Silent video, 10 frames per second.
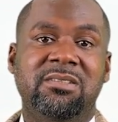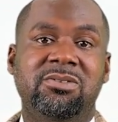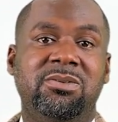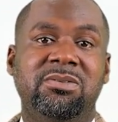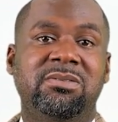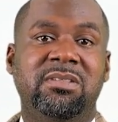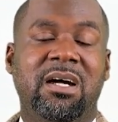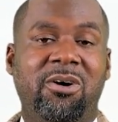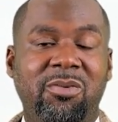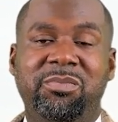So
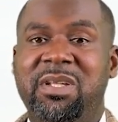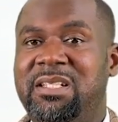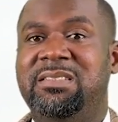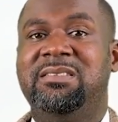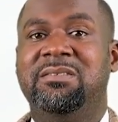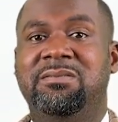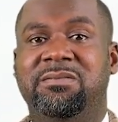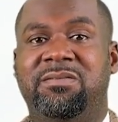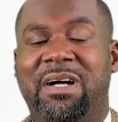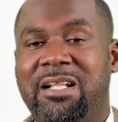a company's
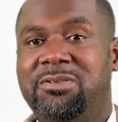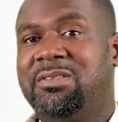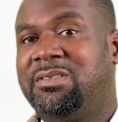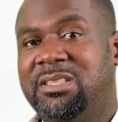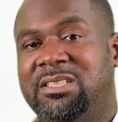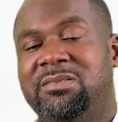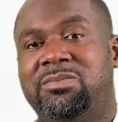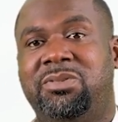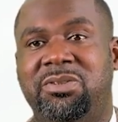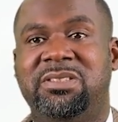value
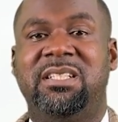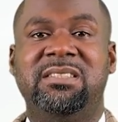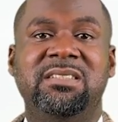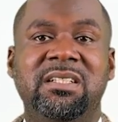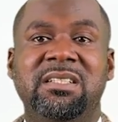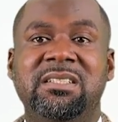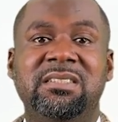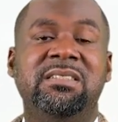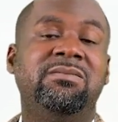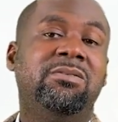creation process
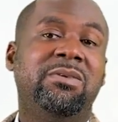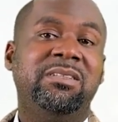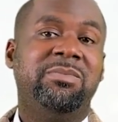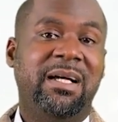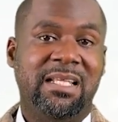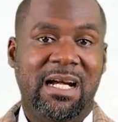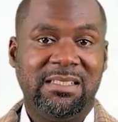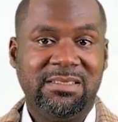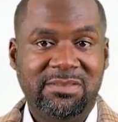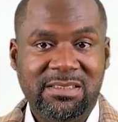is influenced by the
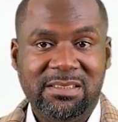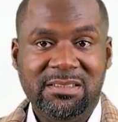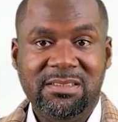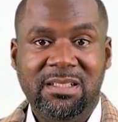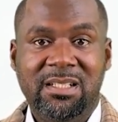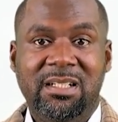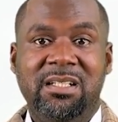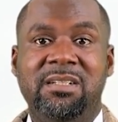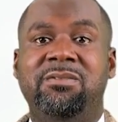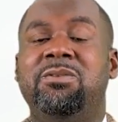activities,
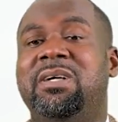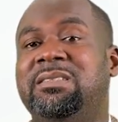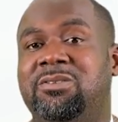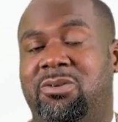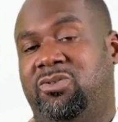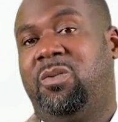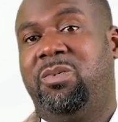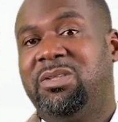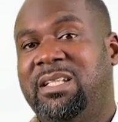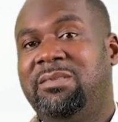influenced or
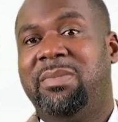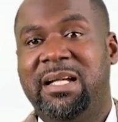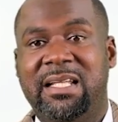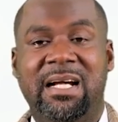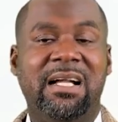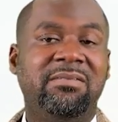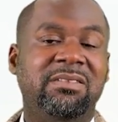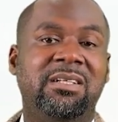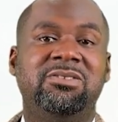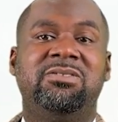supported by their
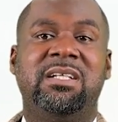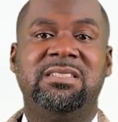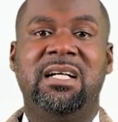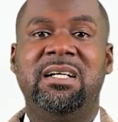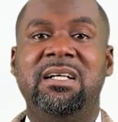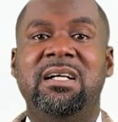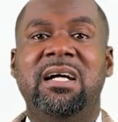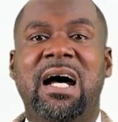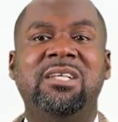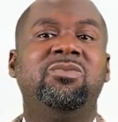governance structure,
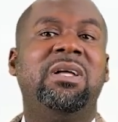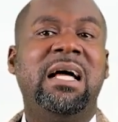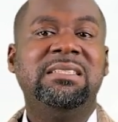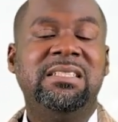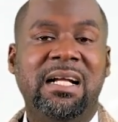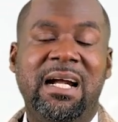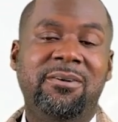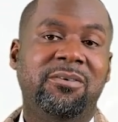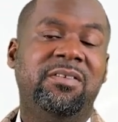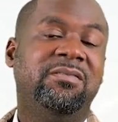as well as the
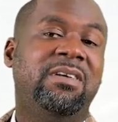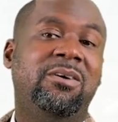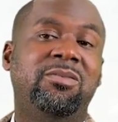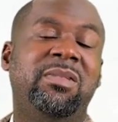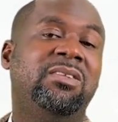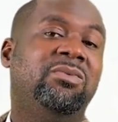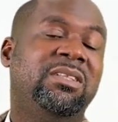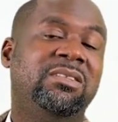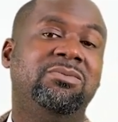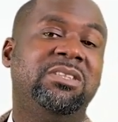kind of environment
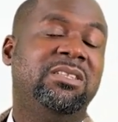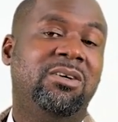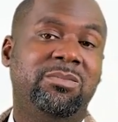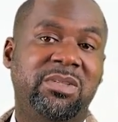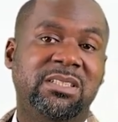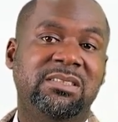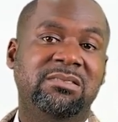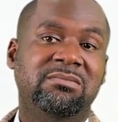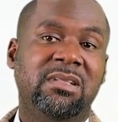within which they operate.